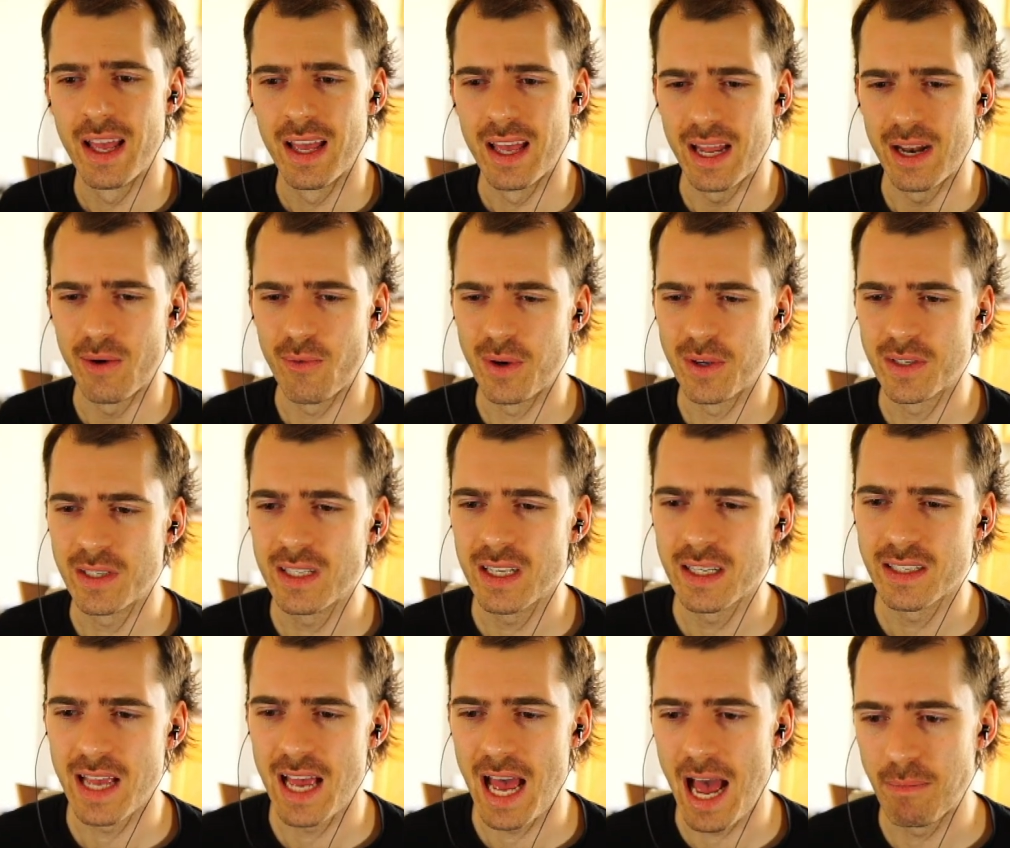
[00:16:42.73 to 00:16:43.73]
and wasn't
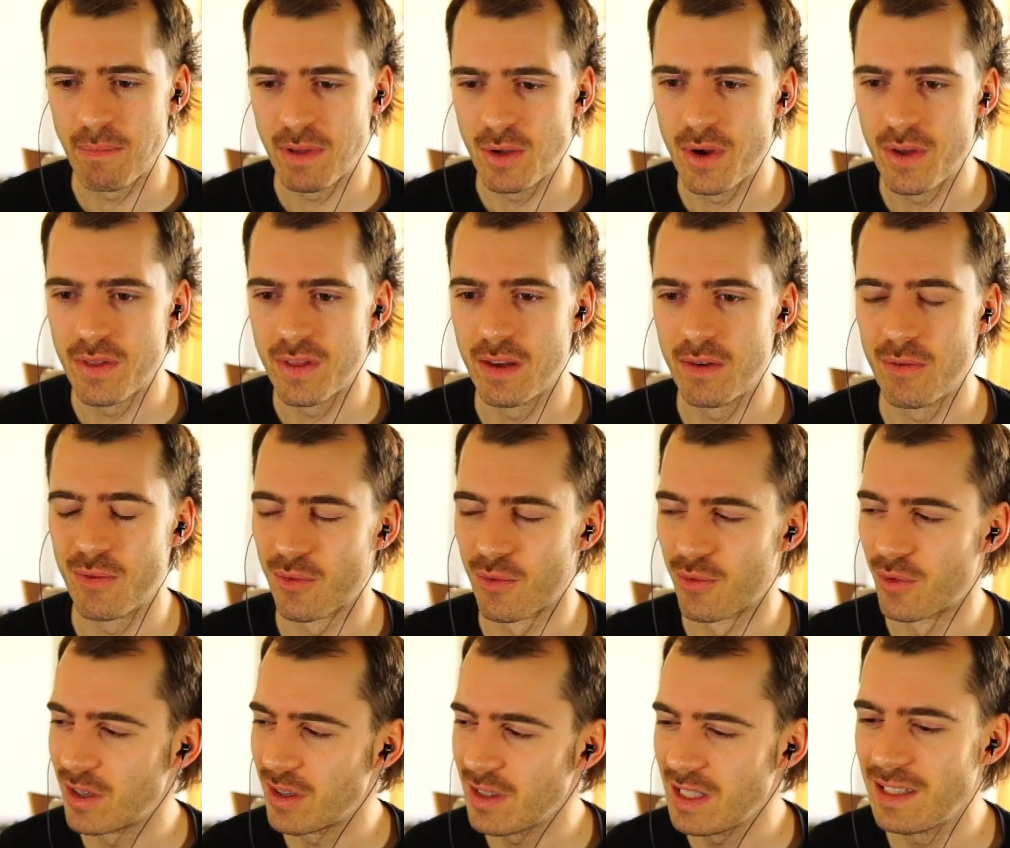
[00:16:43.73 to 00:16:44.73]
as happy with it,
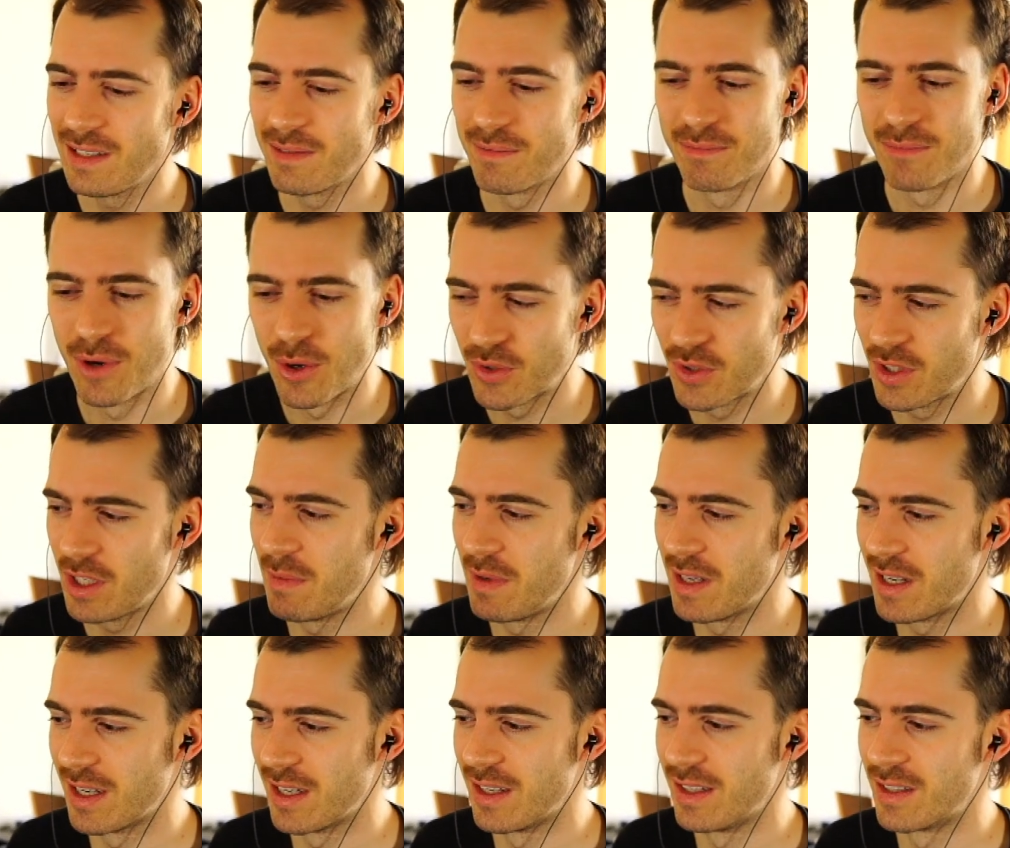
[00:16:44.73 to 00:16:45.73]
really mostly
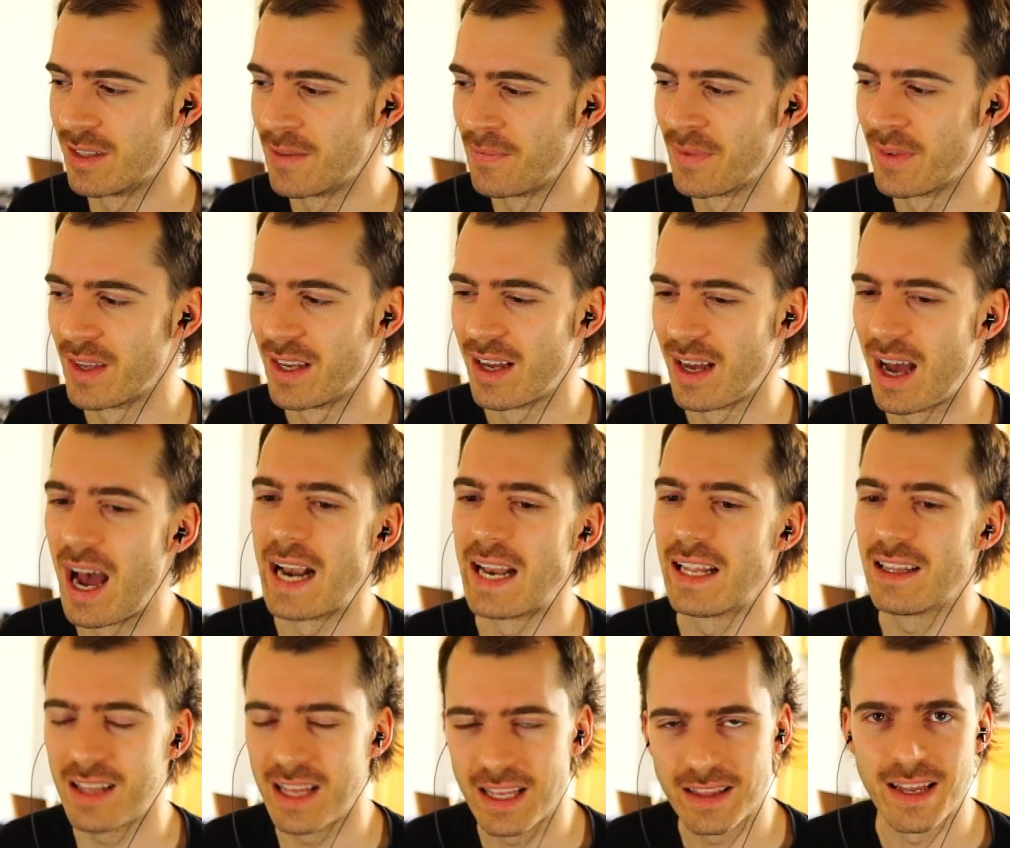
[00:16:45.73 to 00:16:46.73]
because I
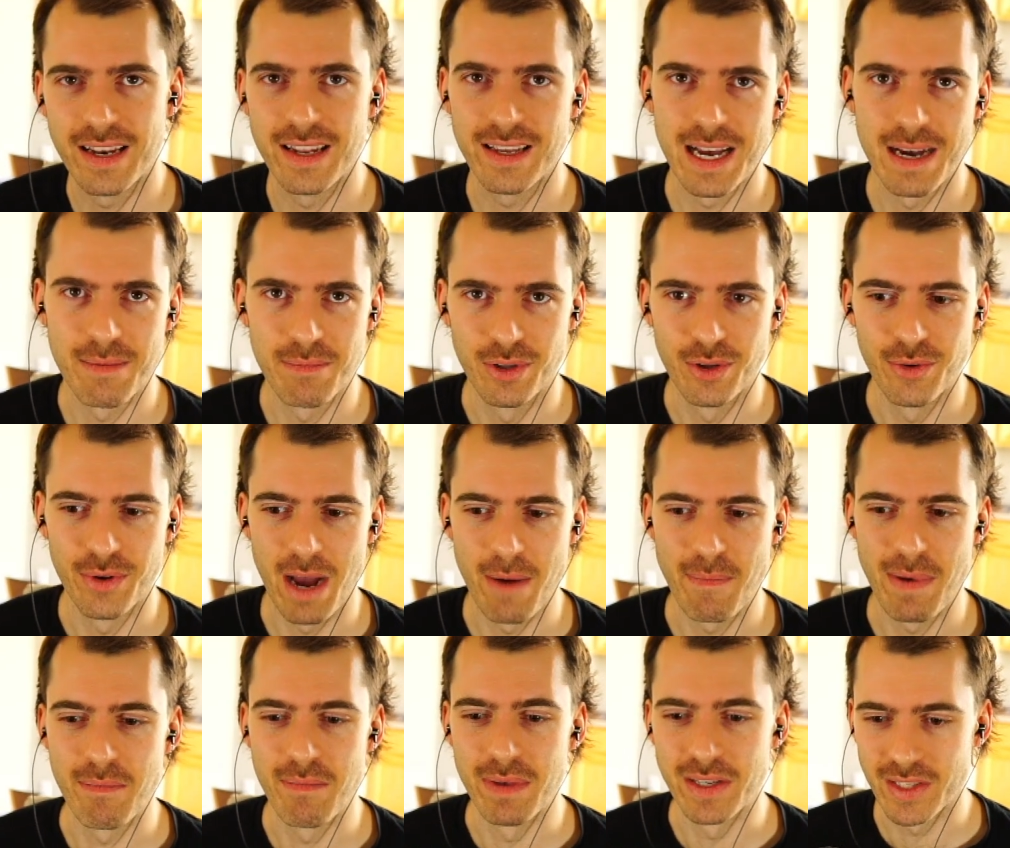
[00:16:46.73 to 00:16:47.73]
didn't like that it got blown out
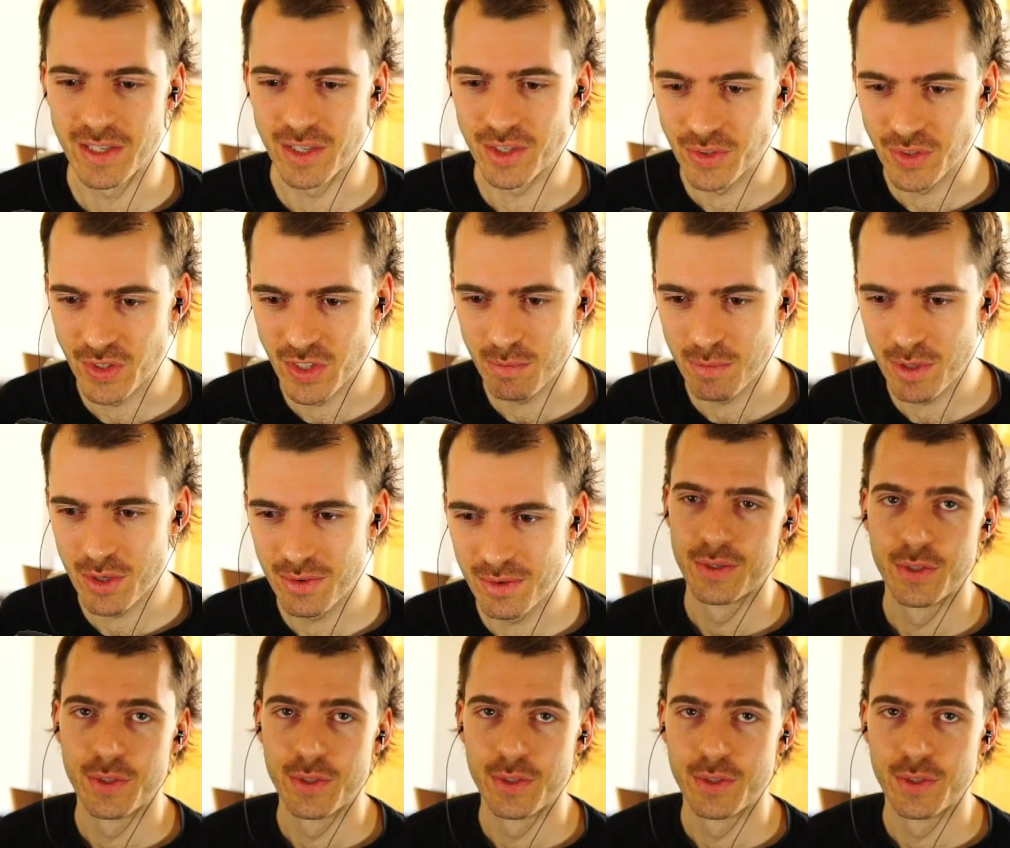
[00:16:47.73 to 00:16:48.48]
by Mystical Dispute.